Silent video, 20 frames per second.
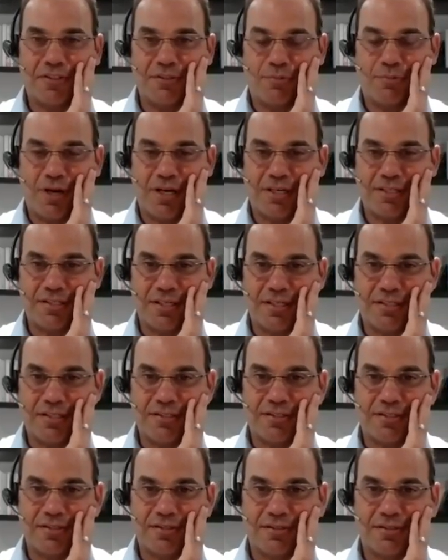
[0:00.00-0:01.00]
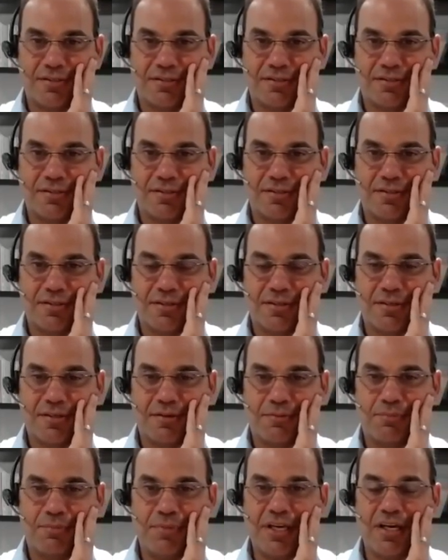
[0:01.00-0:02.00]
of this process
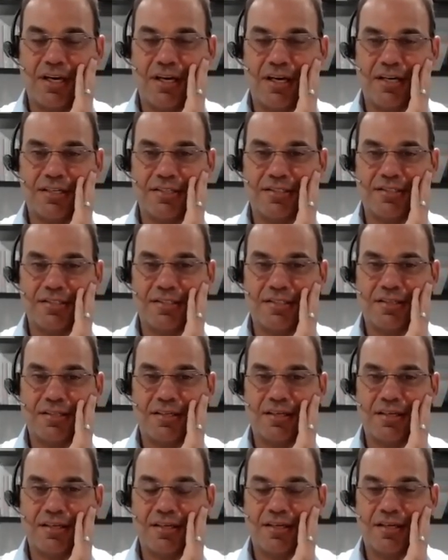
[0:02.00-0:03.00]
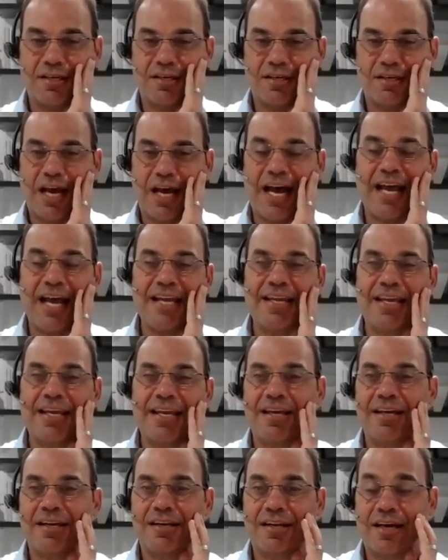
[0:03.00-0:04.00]
because I
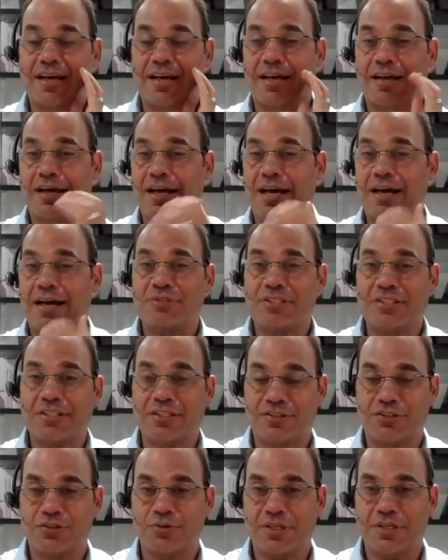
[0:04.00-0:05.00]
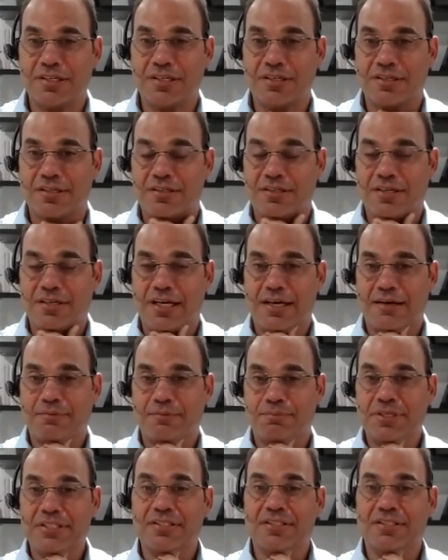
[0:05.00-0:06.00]
can't. I, I'm still doing
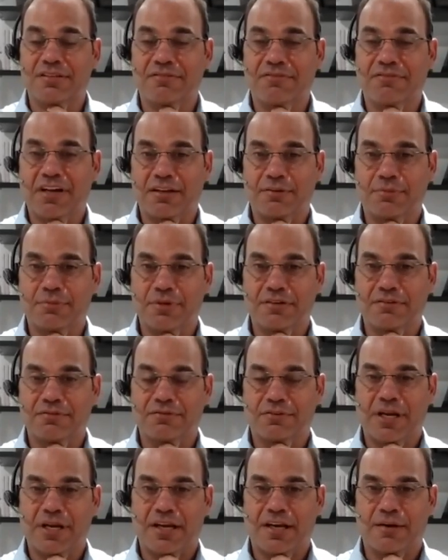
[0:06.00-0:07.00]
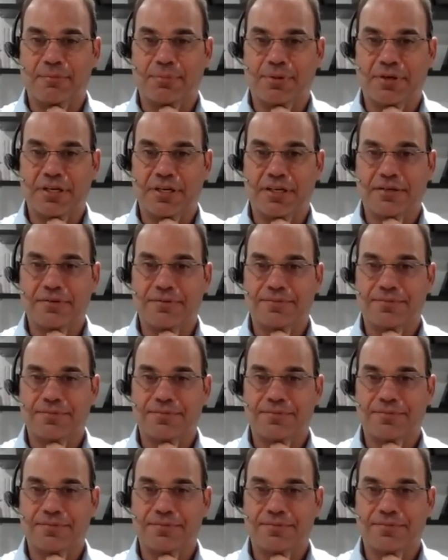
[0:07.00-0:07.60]
um, business development for my company.